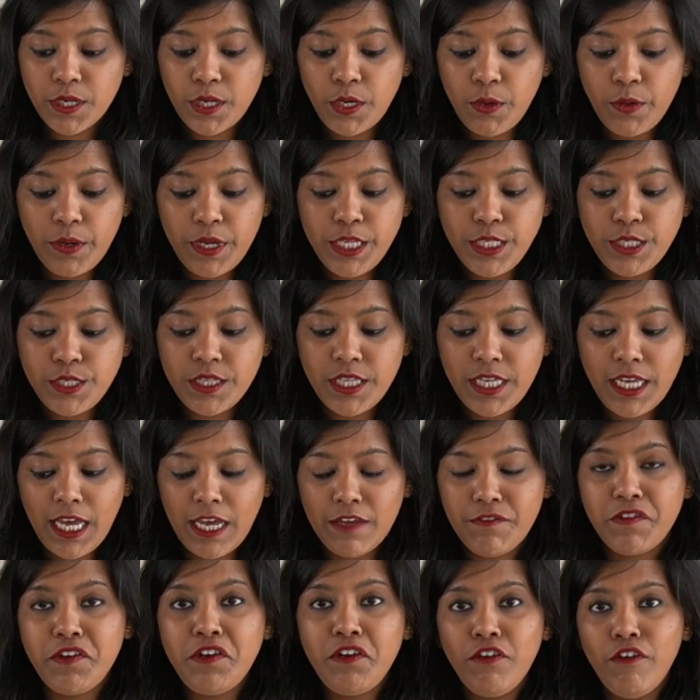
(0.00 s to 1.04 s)
go into the
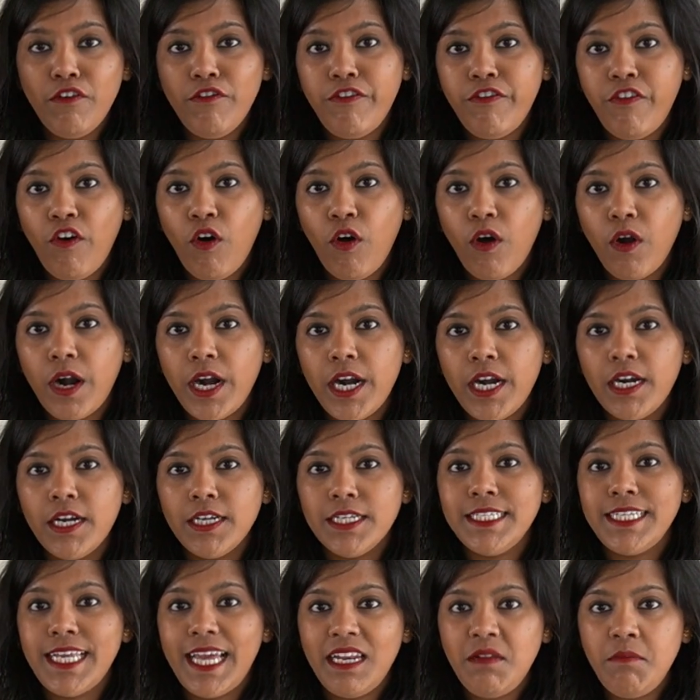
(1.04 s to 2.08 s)
oven for
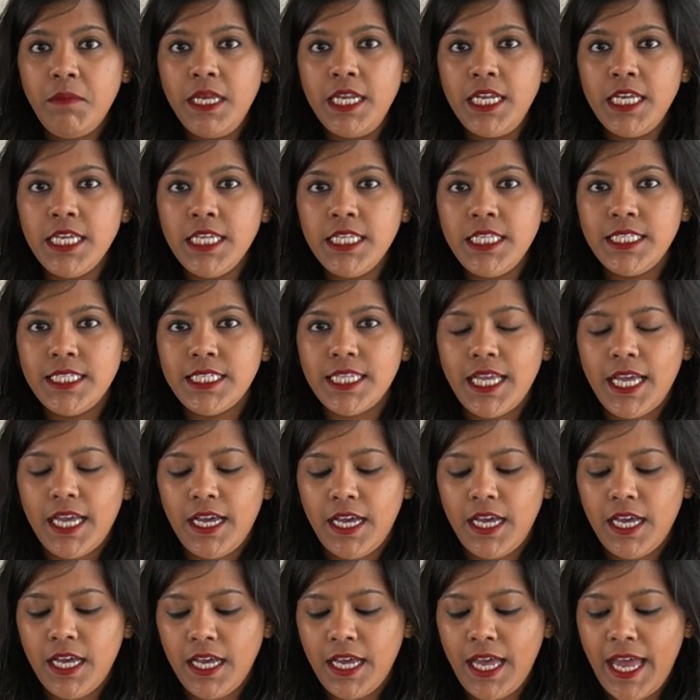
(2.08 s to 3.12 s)
10 minutes
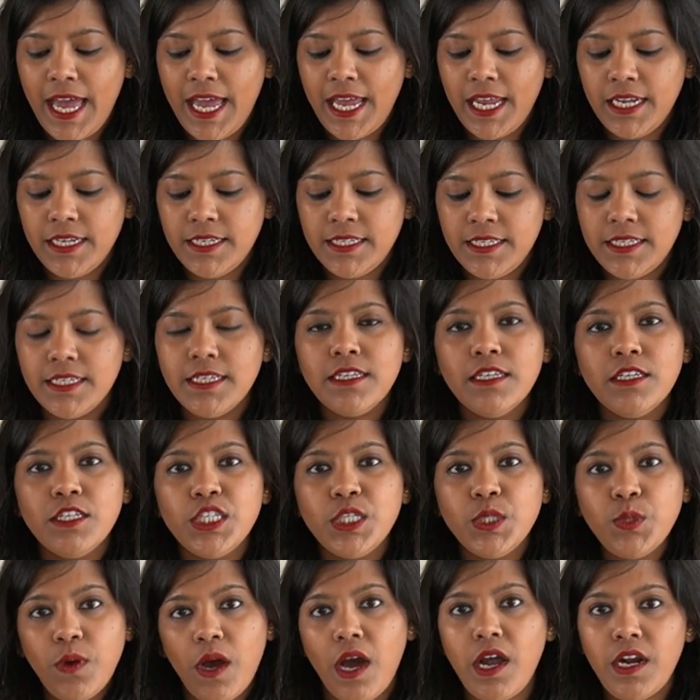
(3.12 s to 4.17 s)
at
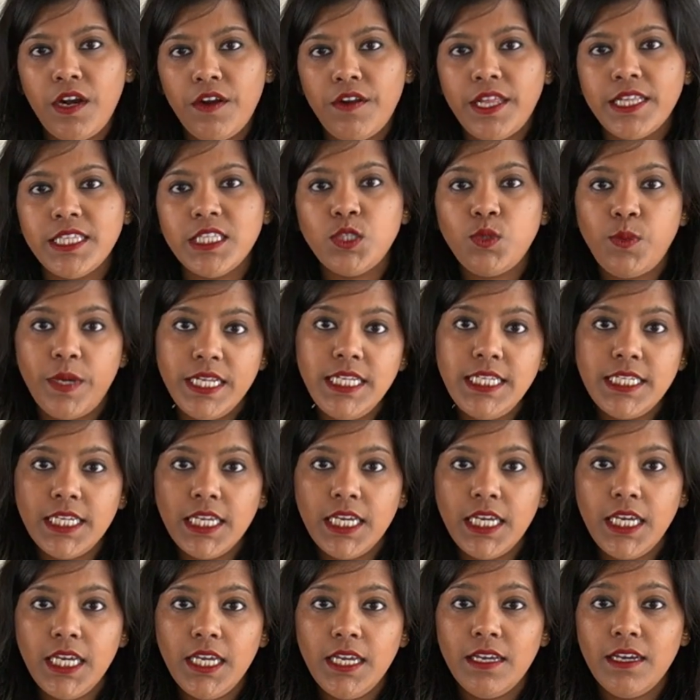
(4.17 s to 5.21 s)

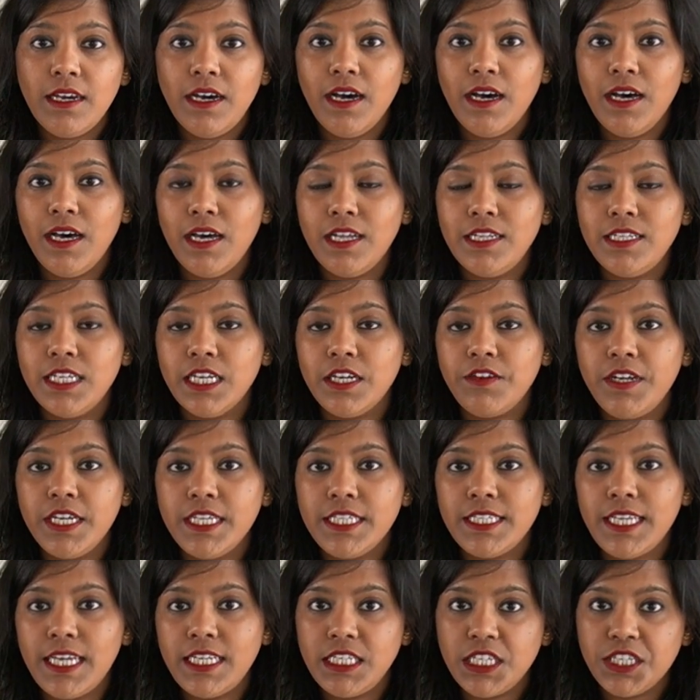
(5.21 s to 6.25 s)
220 degrees
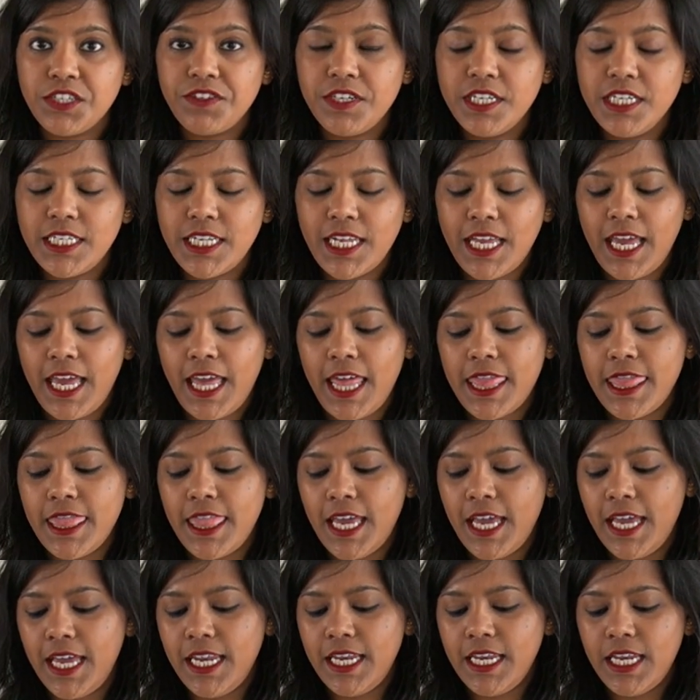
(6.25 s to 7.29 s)
centigrade, and
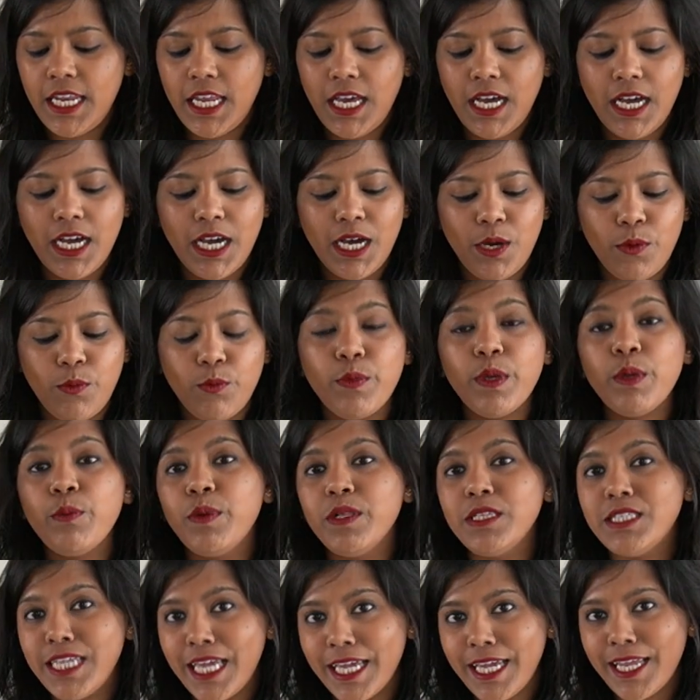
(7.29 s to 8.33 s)
then we will
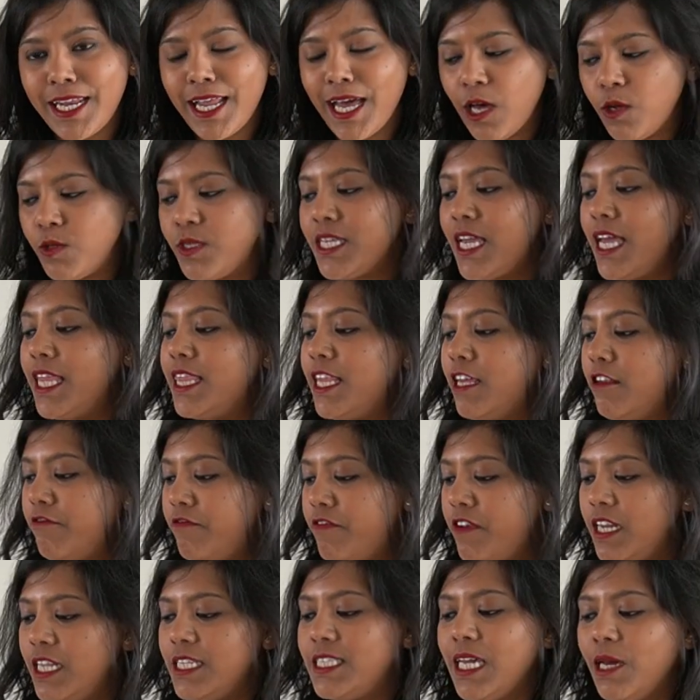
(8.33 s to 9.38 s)
take it out and then
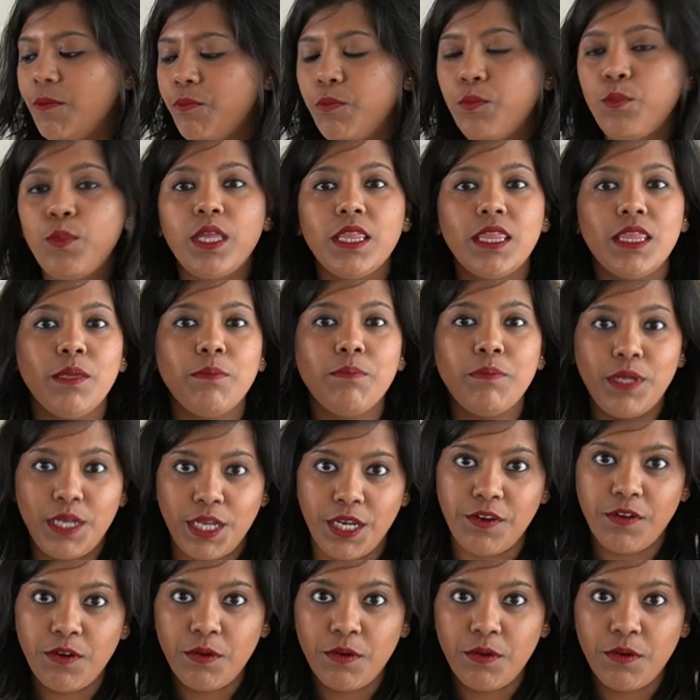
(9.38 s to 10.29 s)
fill it up with the paneer